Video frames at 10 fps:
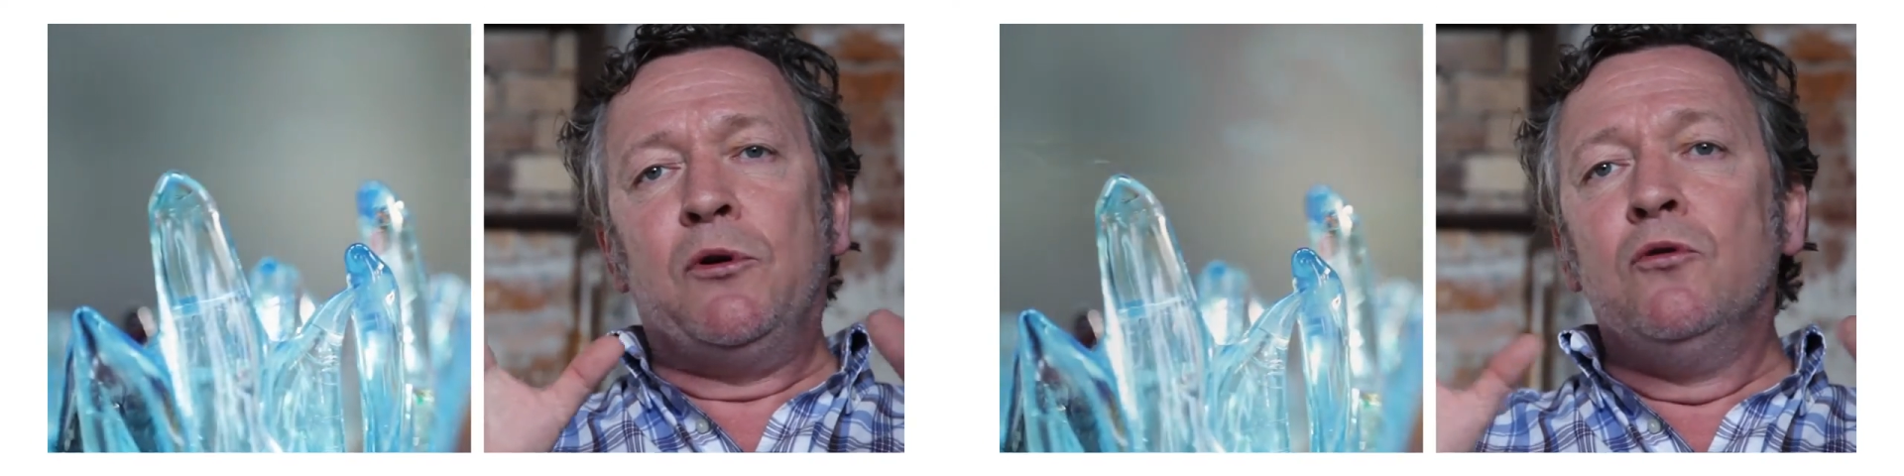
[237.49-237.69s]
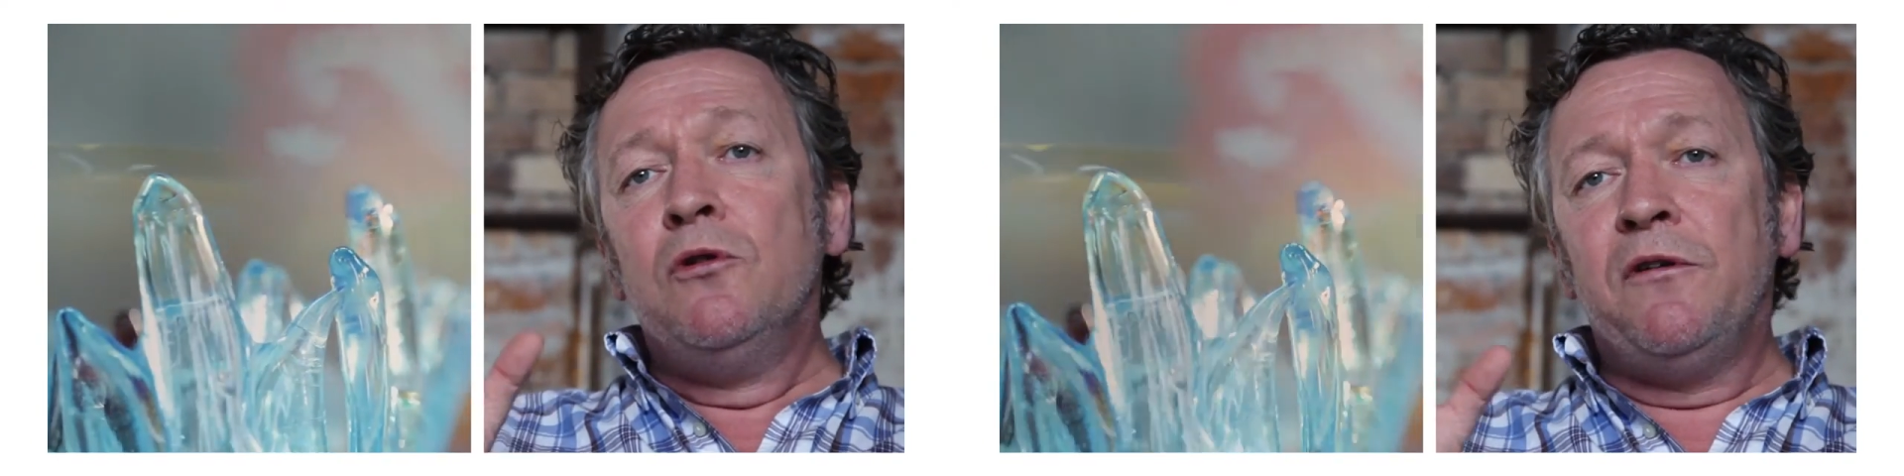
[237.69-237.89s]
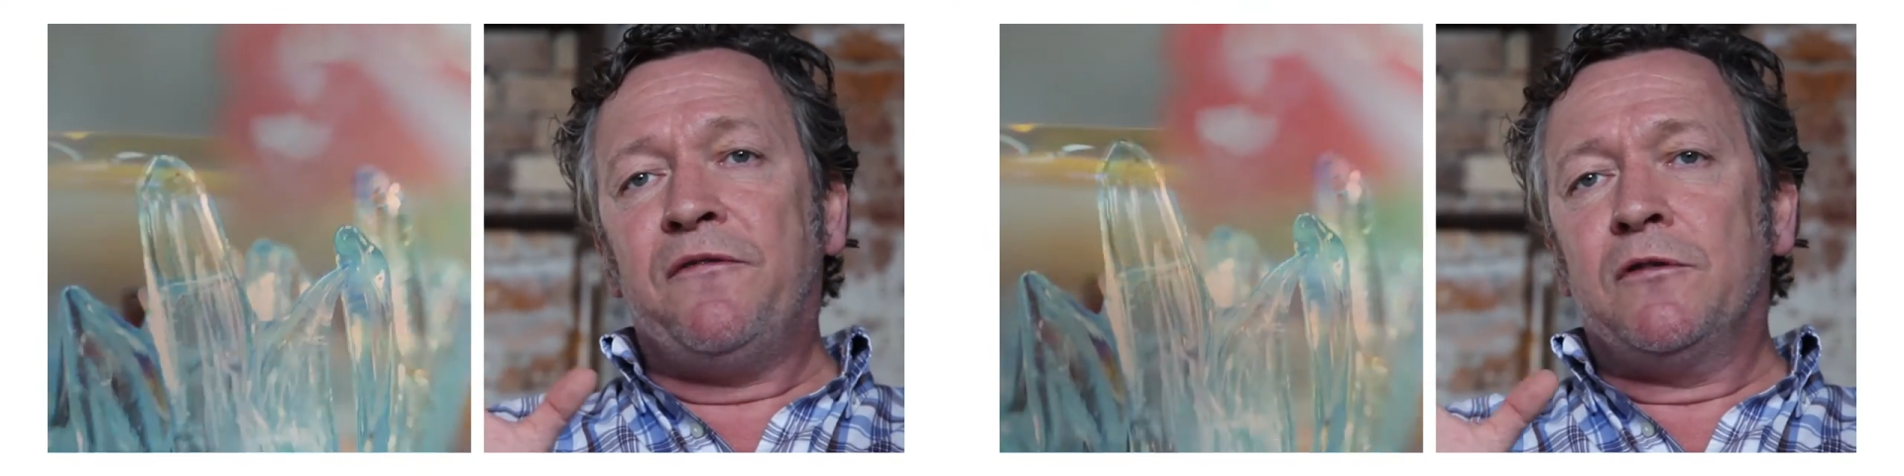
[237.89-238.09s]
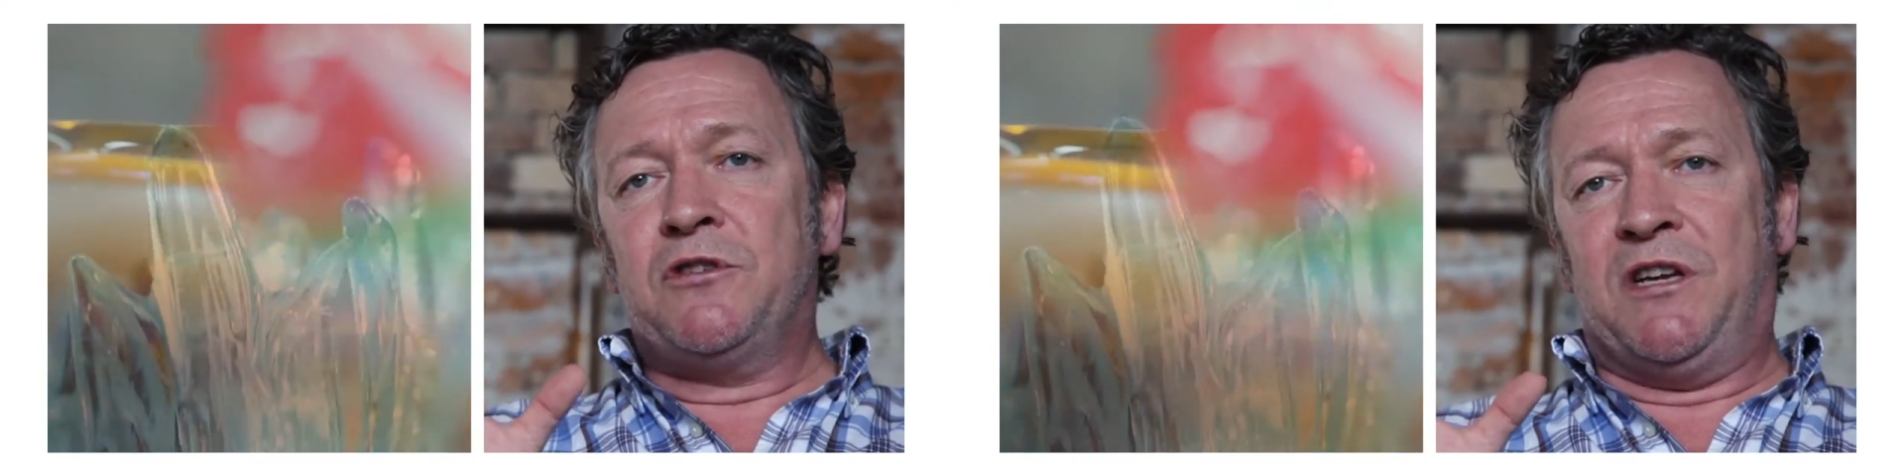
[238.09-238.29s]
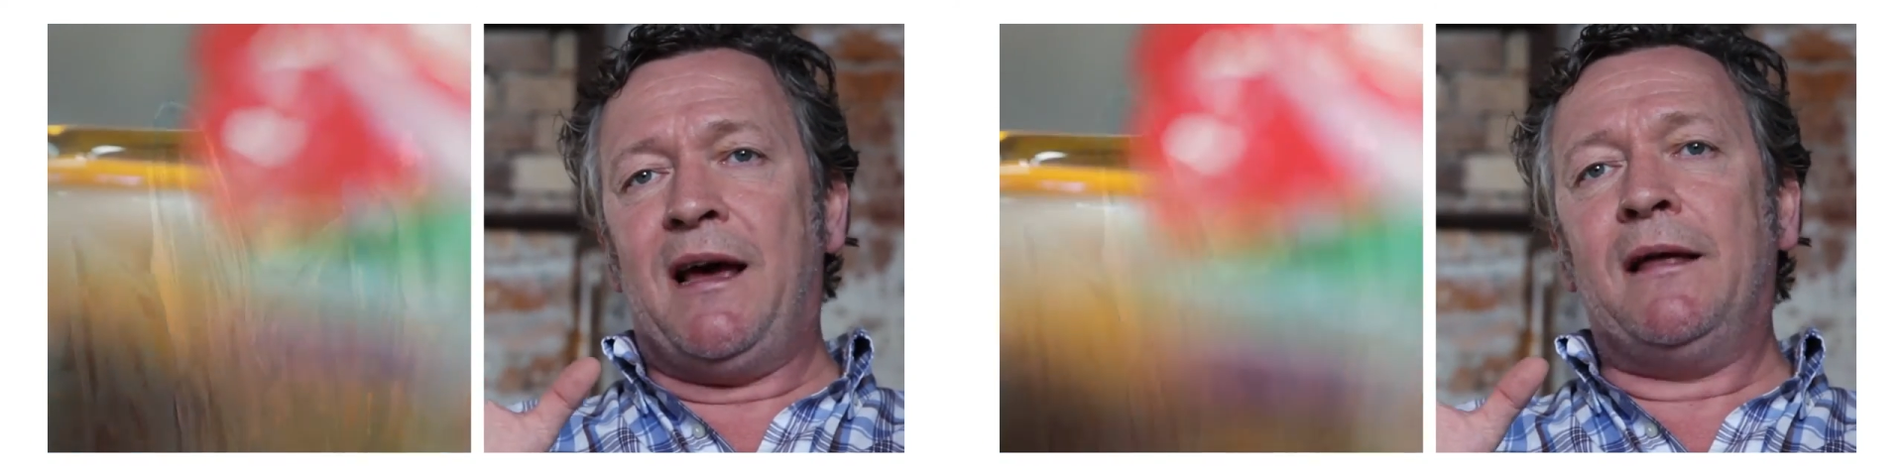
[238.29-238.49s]

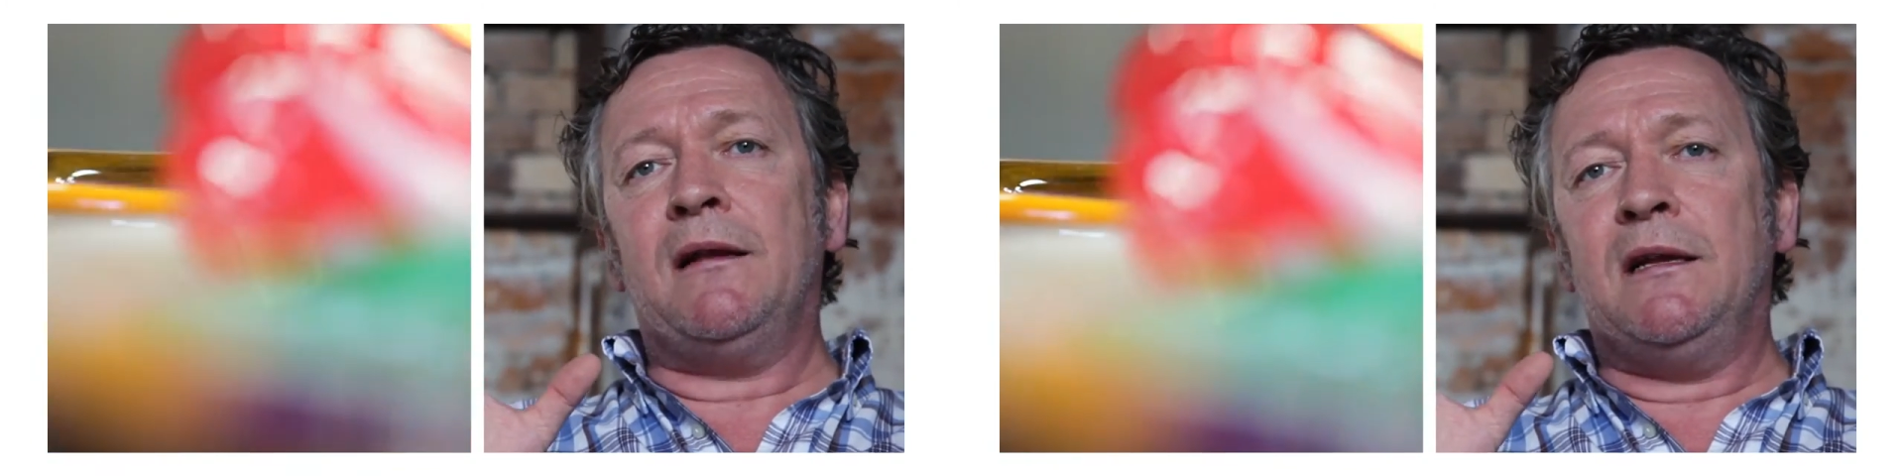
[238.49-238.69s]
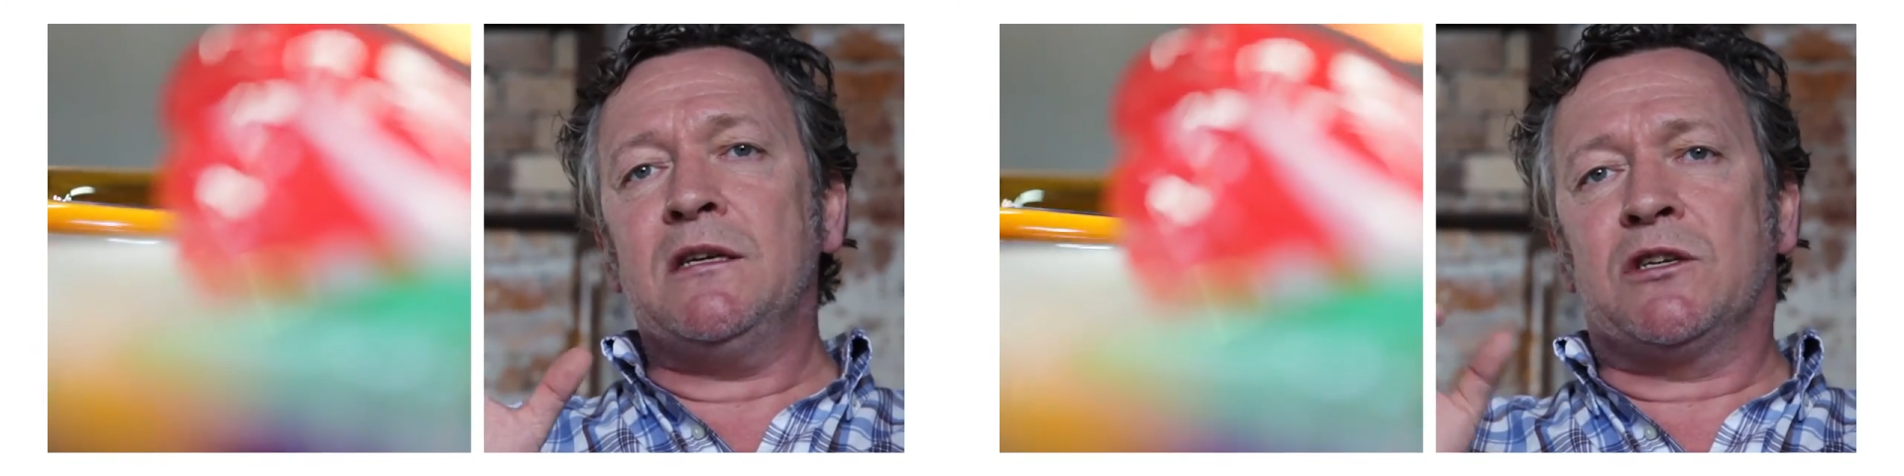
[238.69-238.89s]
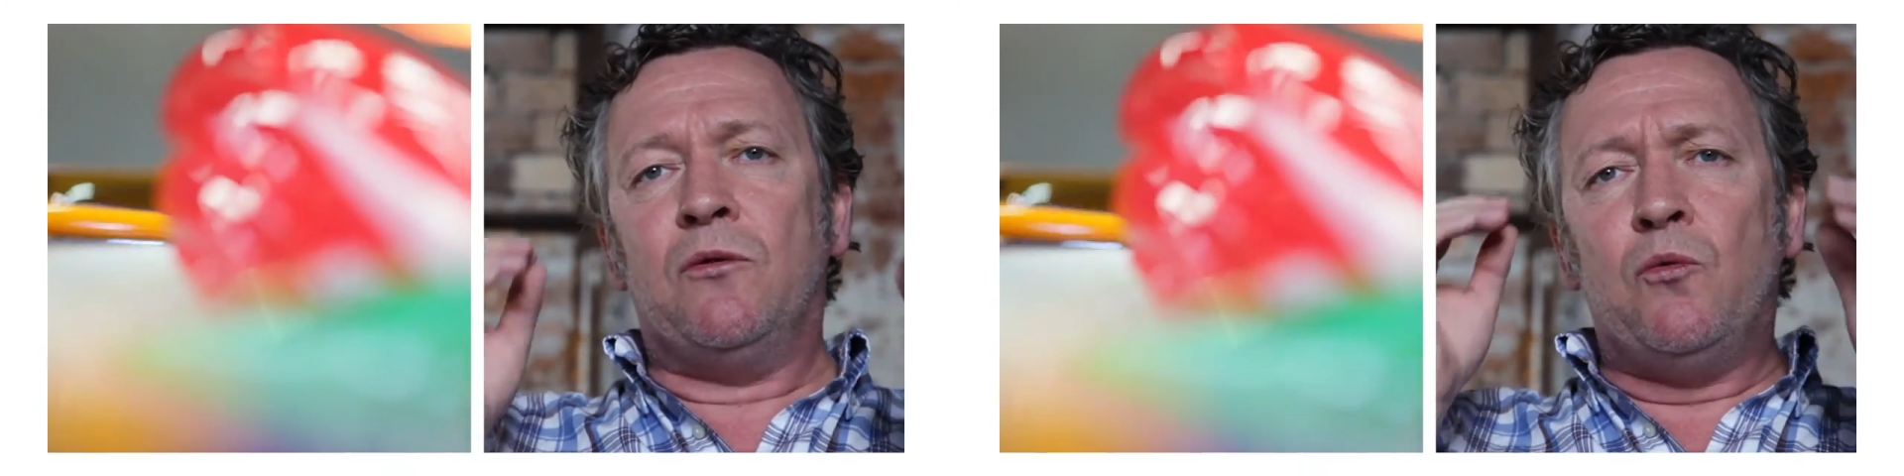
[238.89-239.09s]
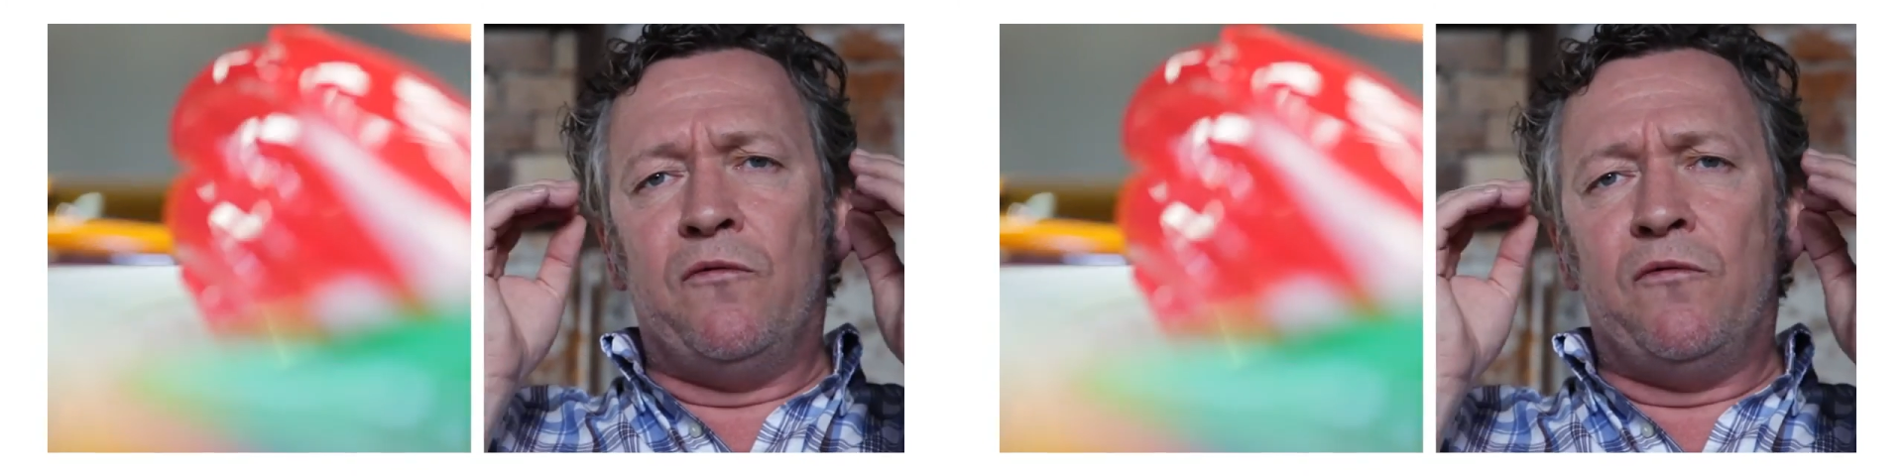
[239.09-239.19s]
beautiful chandeliers,